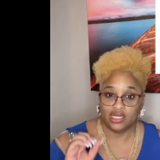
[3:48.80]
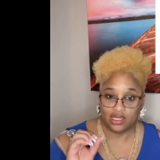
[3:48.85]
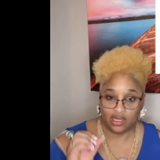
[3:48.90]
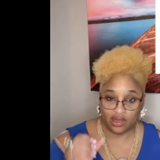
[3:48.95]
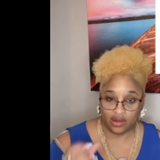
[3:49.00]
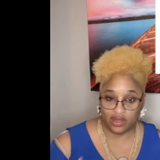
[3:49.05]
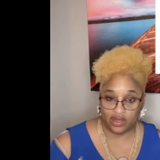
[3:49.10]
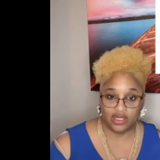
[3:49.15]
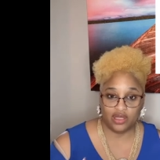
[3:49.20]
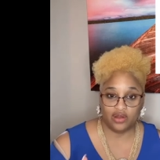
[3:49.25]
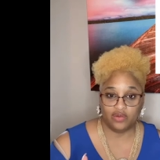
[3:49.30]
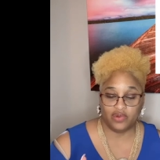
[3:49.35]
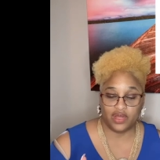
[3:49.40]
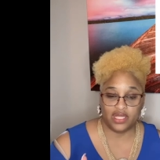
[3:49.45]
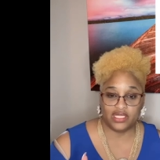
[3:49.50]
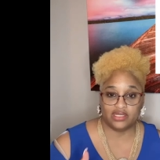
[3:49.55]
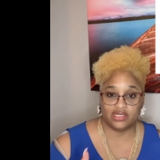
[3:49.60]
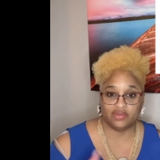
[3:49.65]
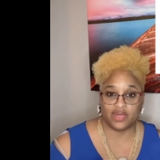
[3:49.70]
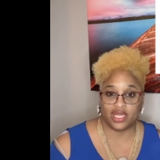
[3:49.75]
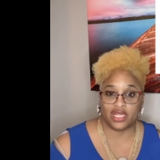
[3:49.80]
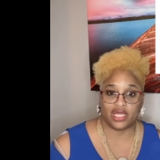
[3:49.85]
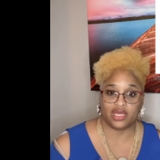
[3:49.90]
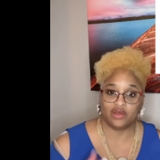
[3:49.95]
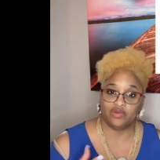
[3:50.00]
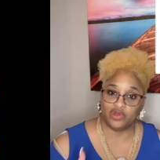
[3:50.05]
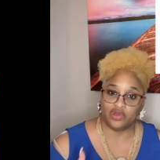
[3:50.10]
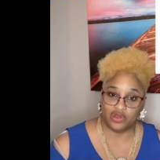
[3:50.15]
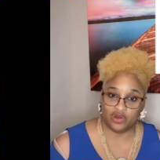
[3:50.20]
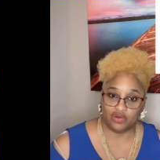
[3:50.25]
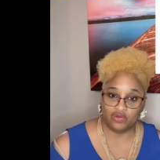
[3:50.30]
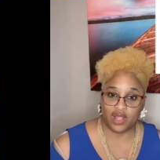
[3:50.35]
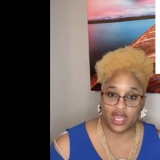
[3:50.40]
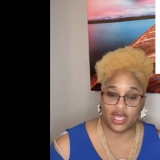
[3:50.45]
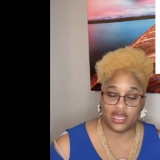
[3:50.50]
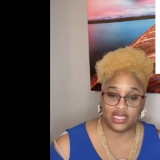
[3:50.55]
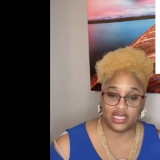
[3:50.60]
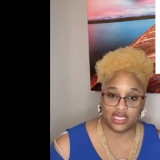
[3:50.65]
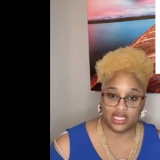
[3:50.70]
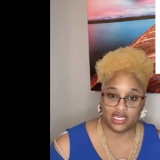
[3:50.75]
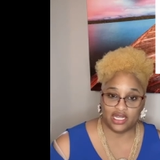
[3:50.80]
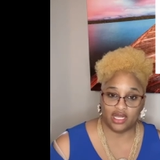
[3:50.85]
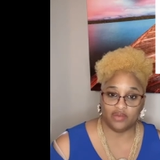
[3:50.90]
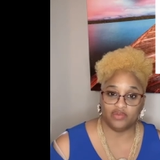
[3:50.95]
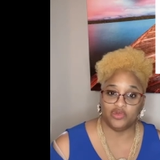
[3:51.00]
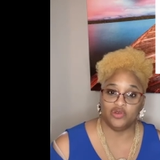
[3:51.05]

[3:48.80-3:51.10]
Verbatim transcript: on your resume, like when you're writing it up,